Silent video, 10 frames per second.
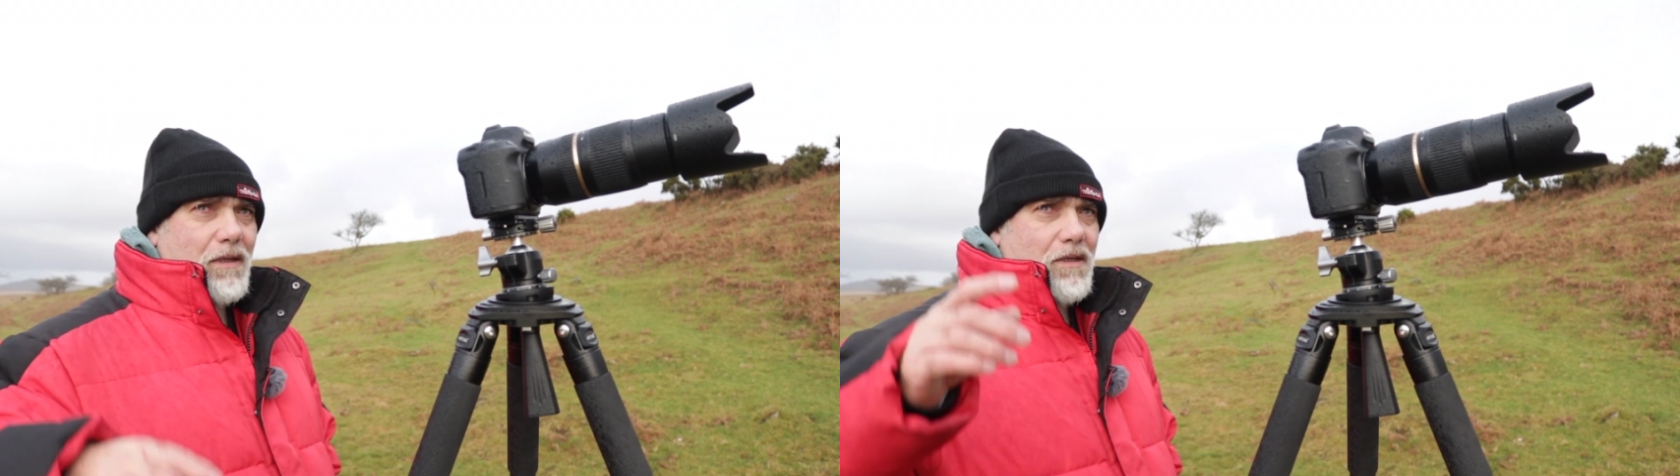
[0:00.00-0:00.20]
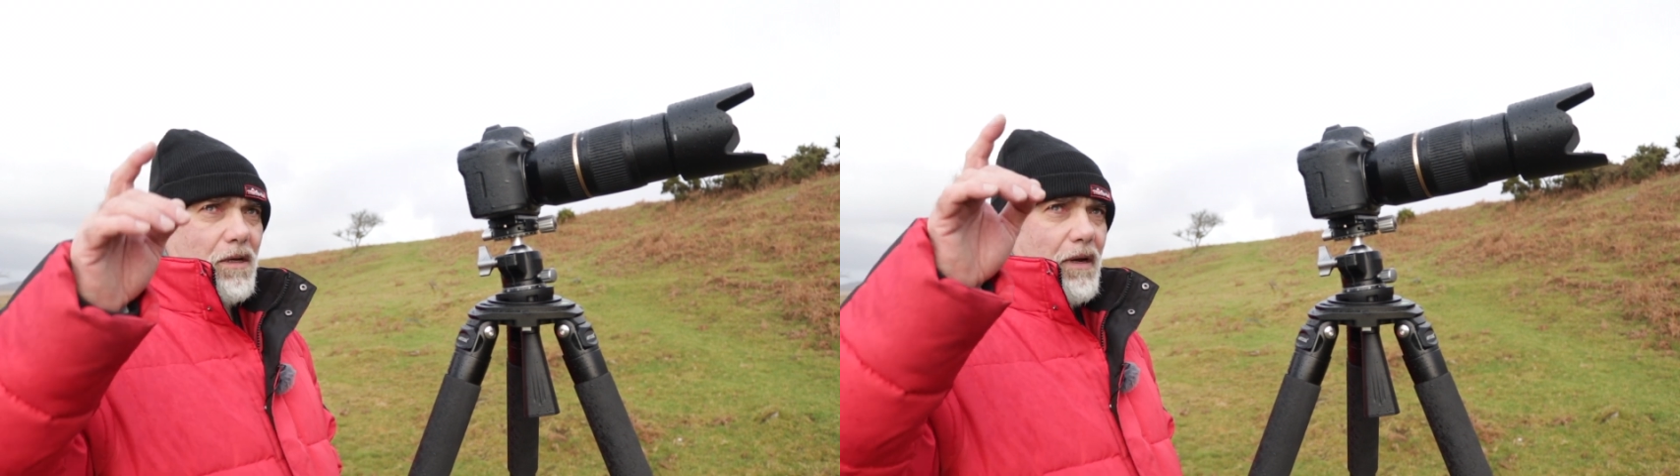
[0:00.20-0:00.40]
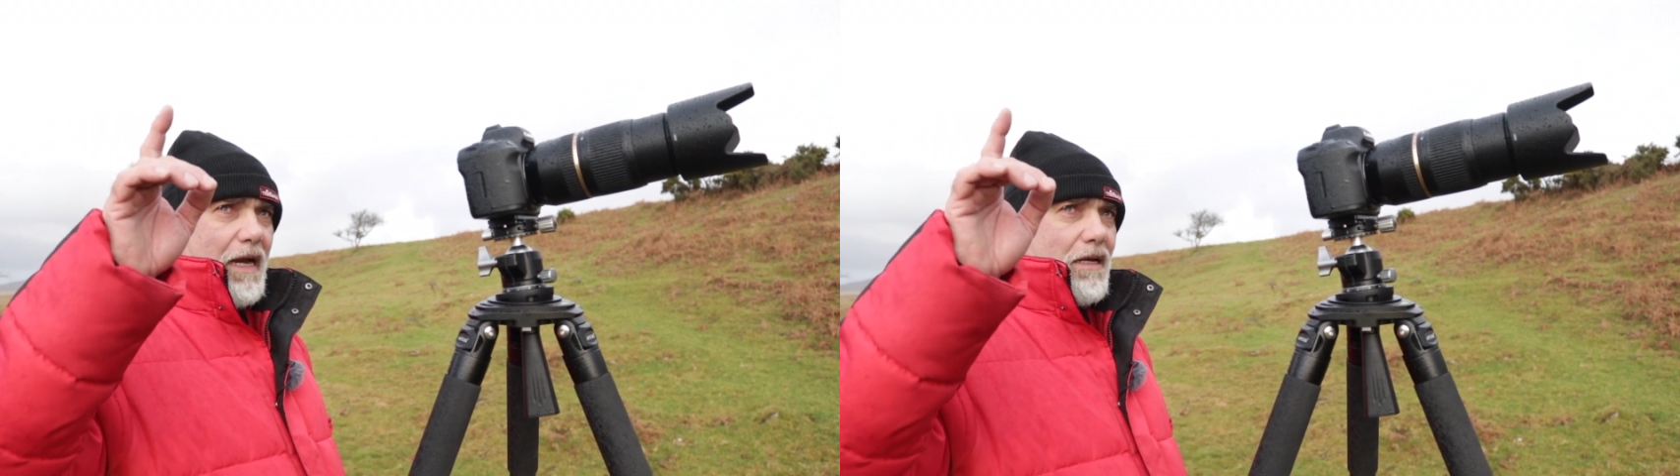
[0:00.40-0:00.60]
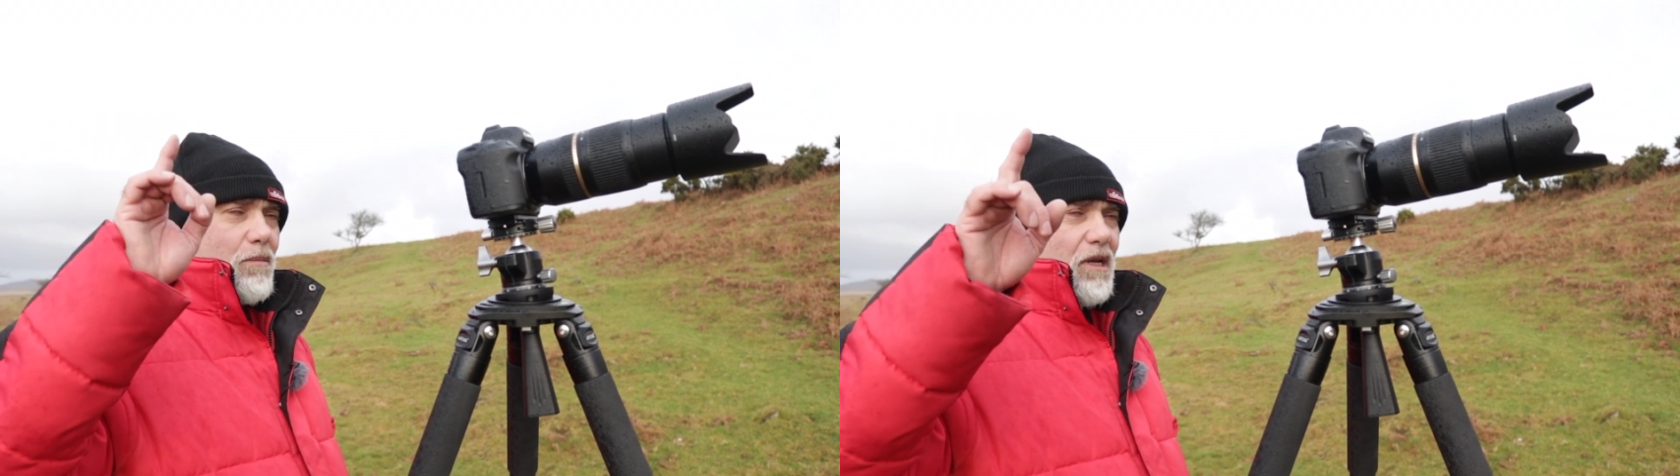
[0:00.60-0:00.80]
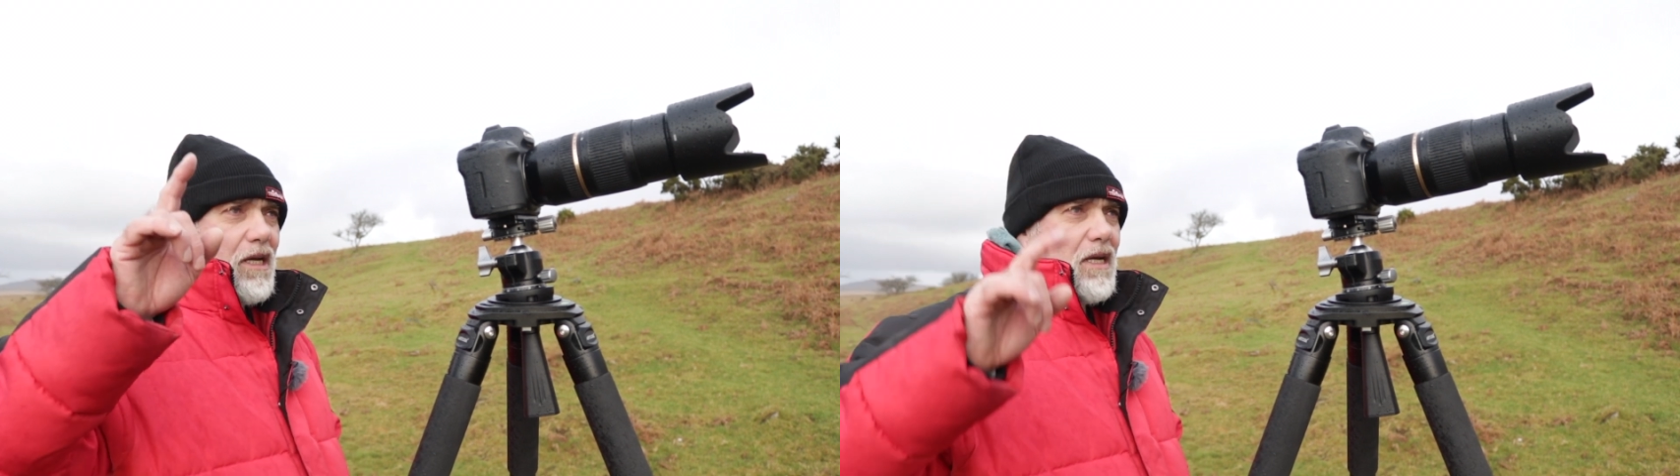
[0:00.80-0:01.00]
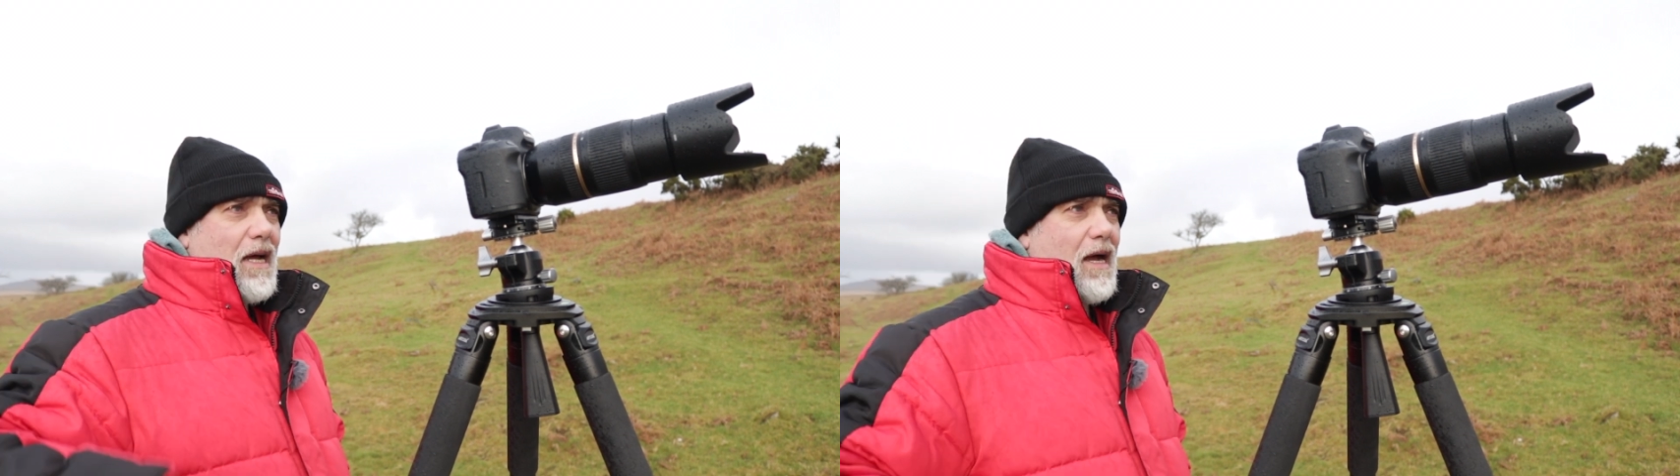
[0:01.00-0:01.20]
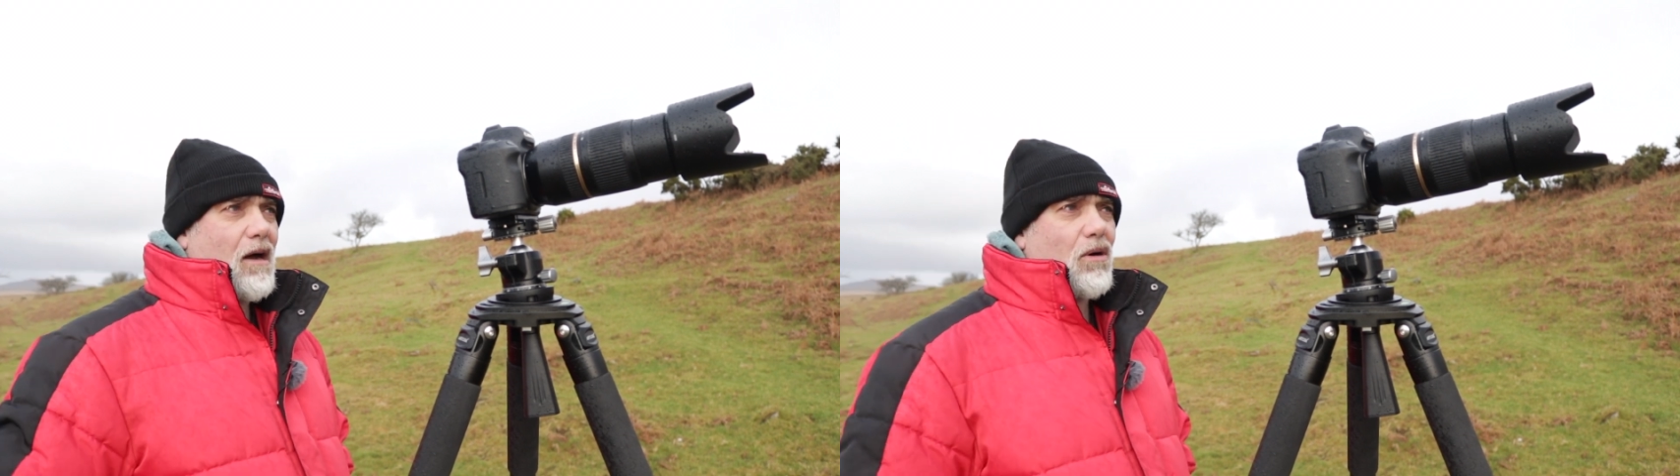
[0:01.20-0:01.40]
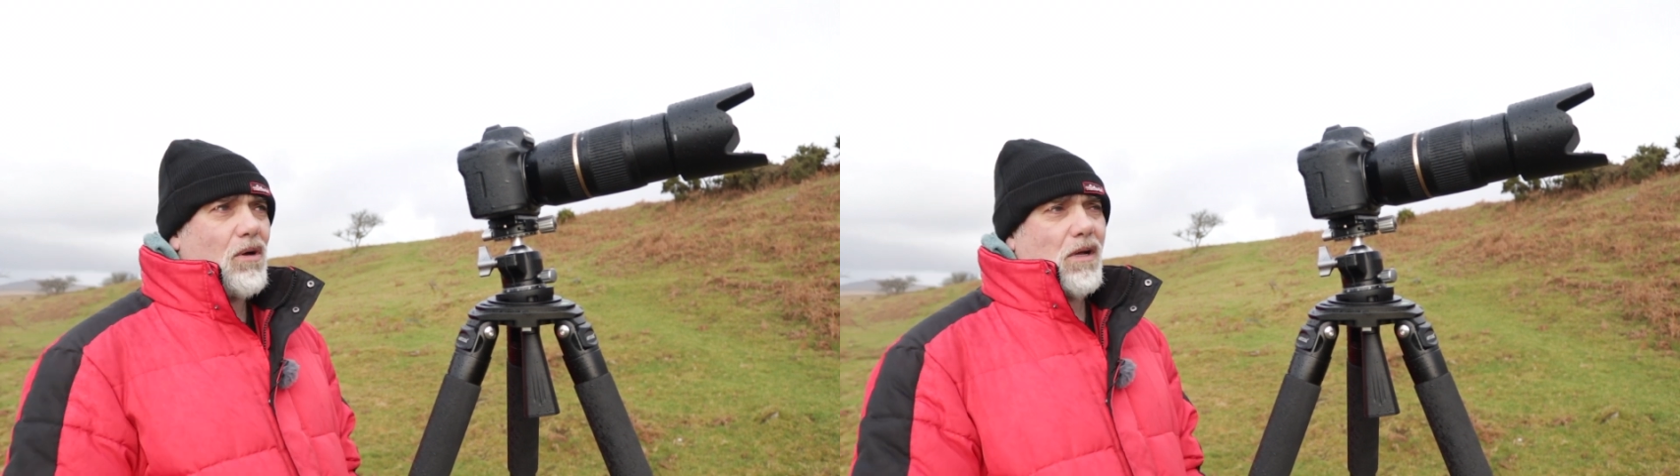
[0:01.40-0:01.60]
So any minute
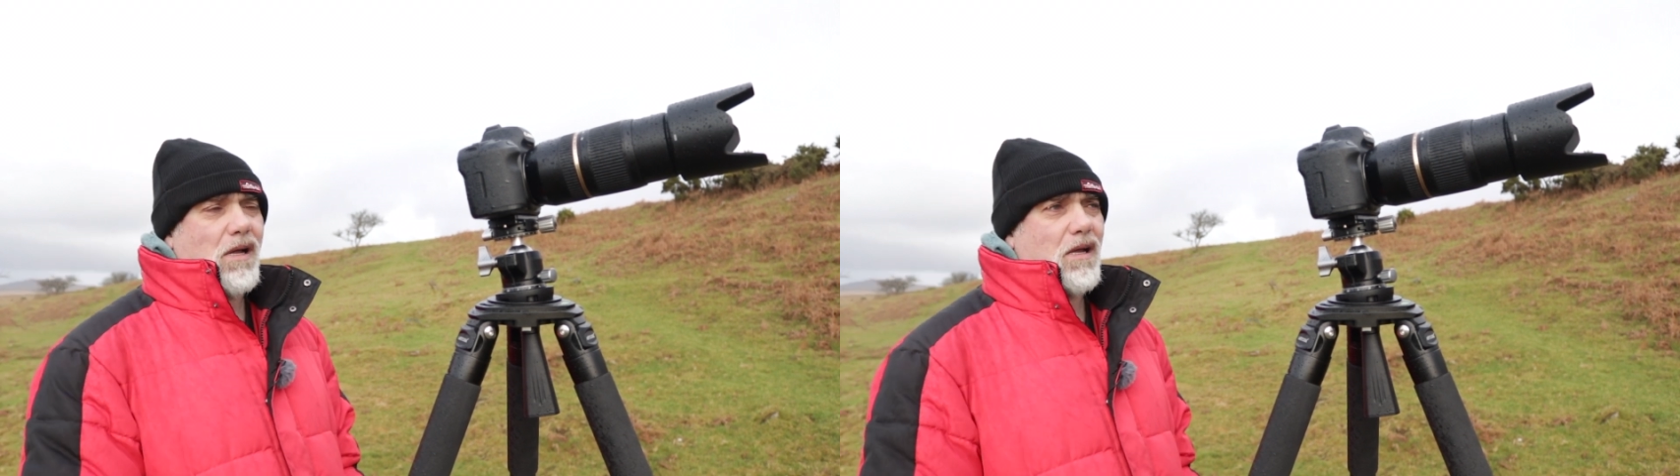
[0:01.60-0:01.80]
now,